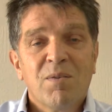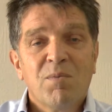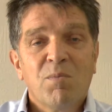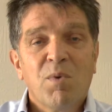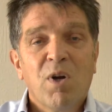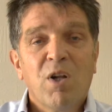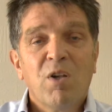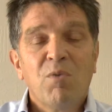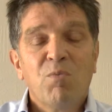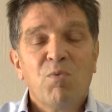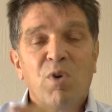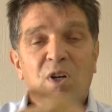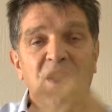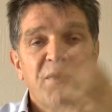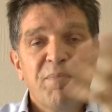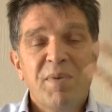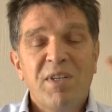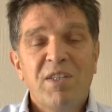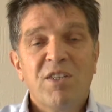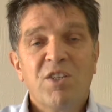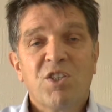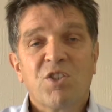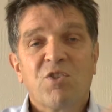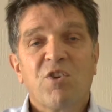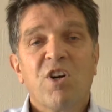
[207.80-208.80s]
Well, what I've
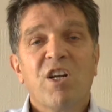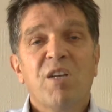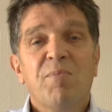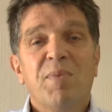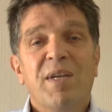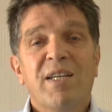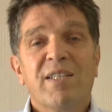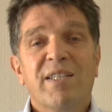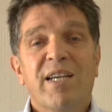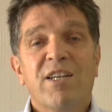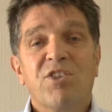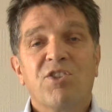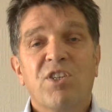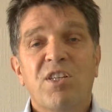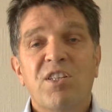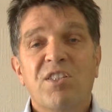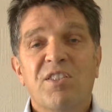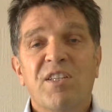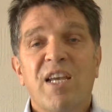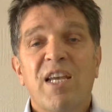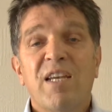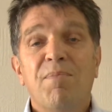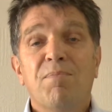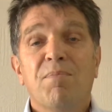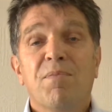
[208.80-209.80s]
been describing is actually
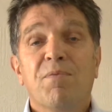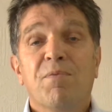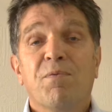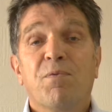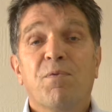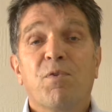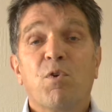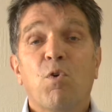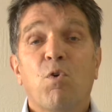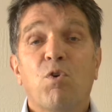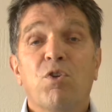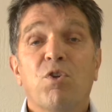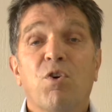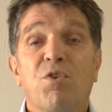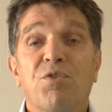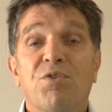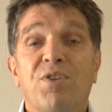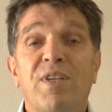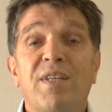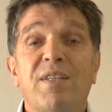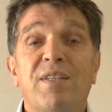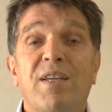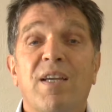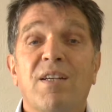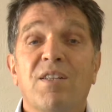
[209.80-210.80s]
same for all your
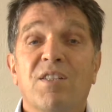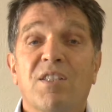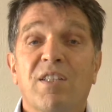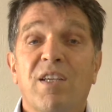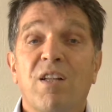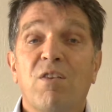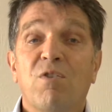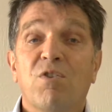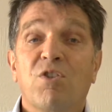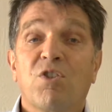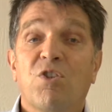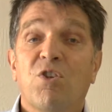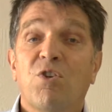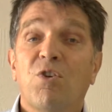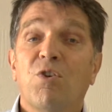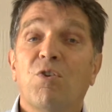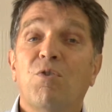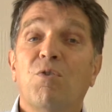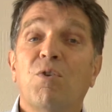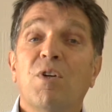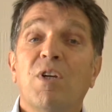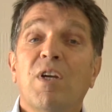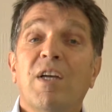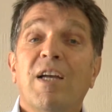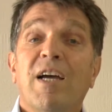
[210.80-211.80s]
thinking skills
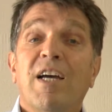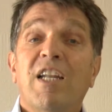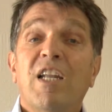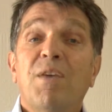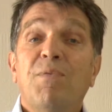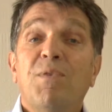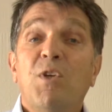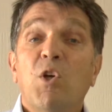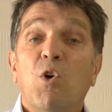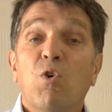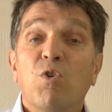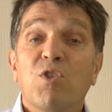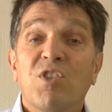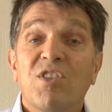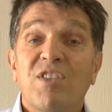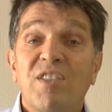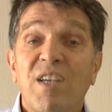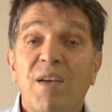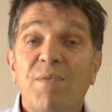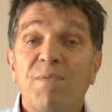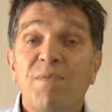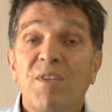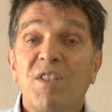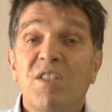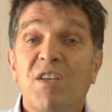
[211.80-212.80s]
too. And if your
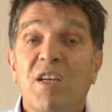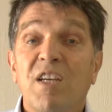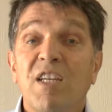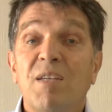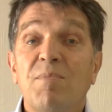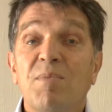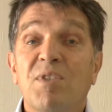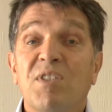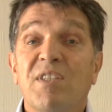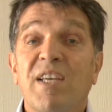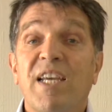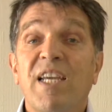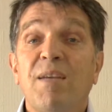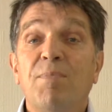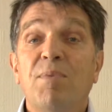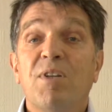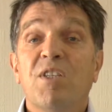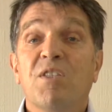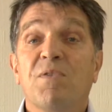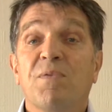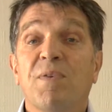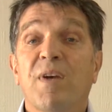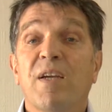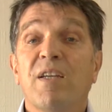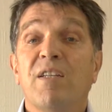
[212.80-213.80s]
7 times table
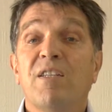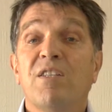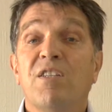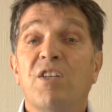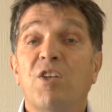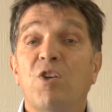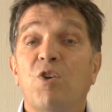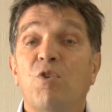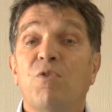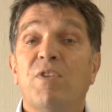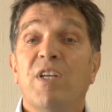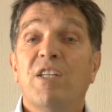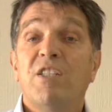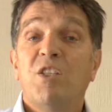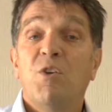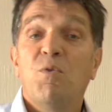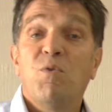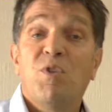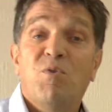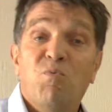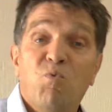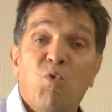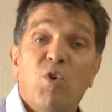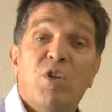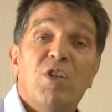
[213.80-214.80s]
is fine-tuned, then
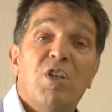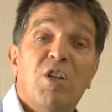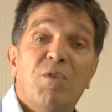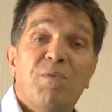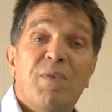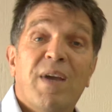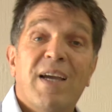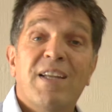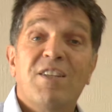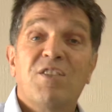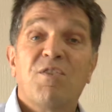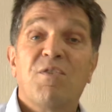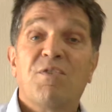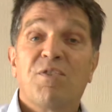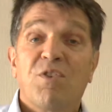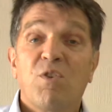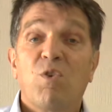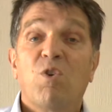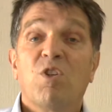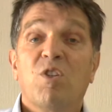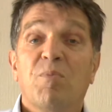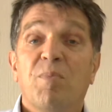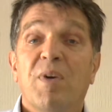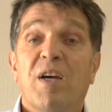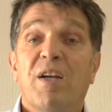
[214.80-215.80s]
you wouldn't have had to
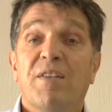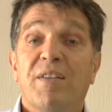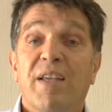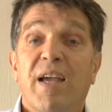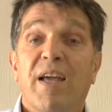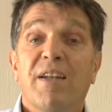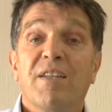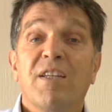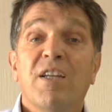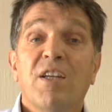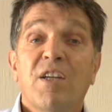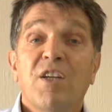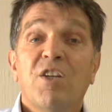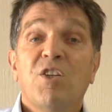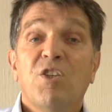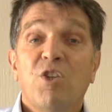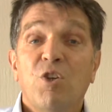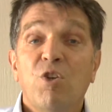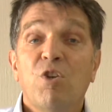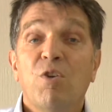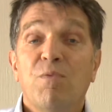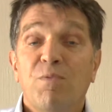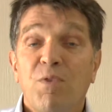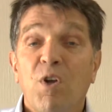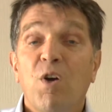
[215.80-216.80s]
thought about that.
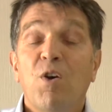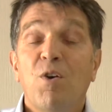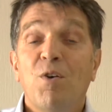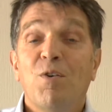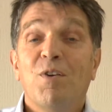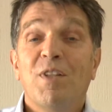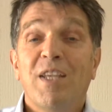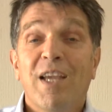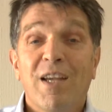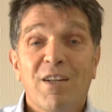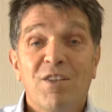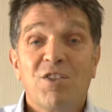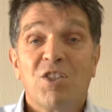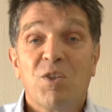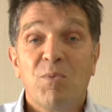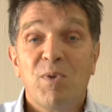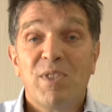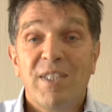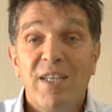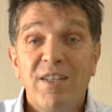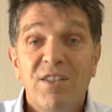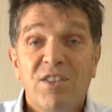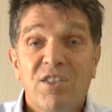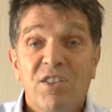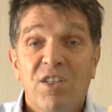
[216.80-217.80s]
You'd have known the answer
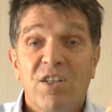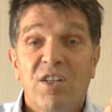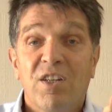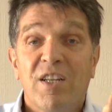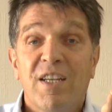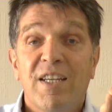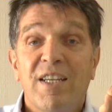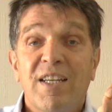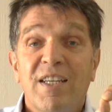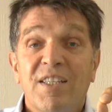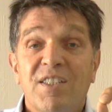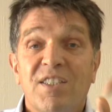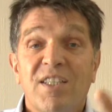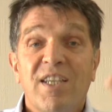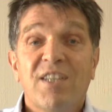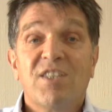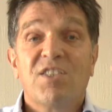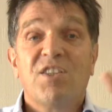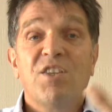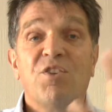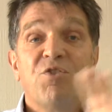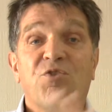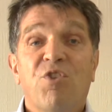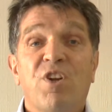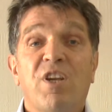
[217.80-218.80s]
was instantly
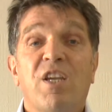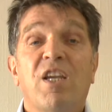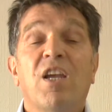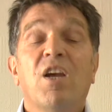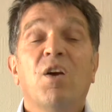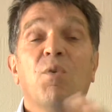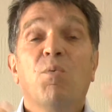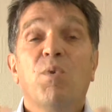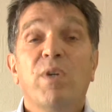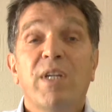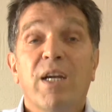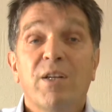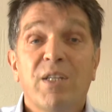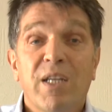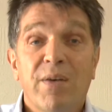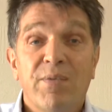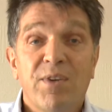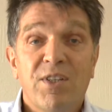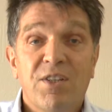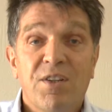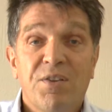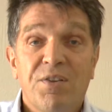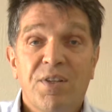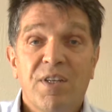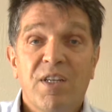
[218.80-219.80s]
63 without
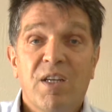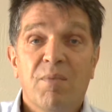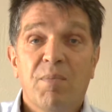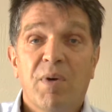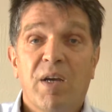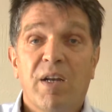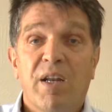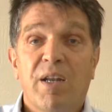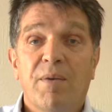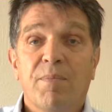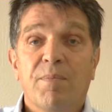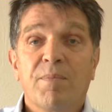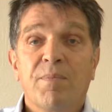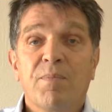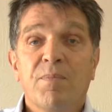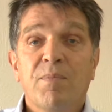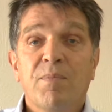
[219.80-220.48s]
having to think about it.